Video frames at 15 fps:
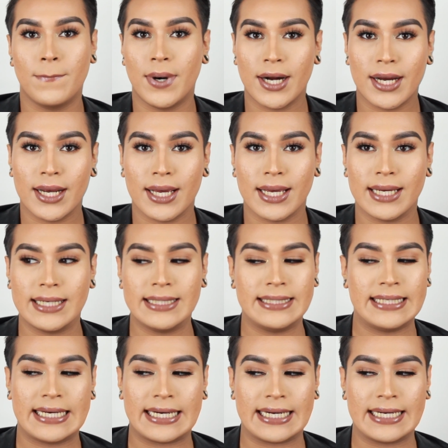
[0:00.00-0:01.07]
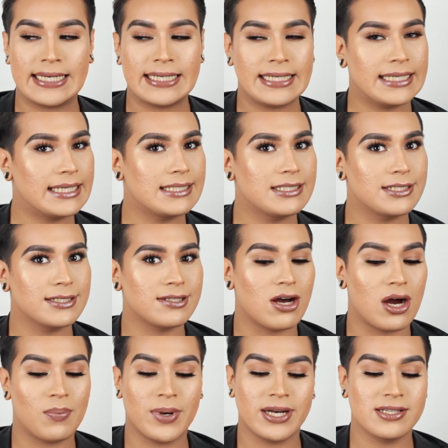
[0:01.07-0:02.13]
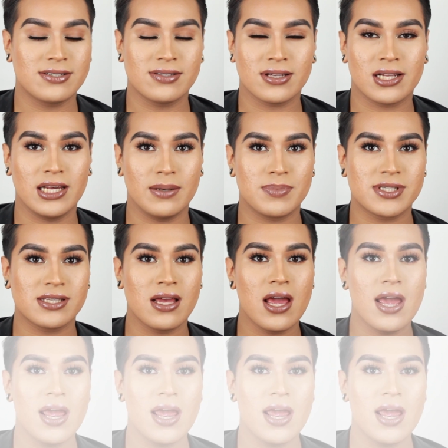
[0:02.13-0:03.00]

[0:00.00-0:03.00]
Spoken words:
But yeah, let's just hop right into the clips.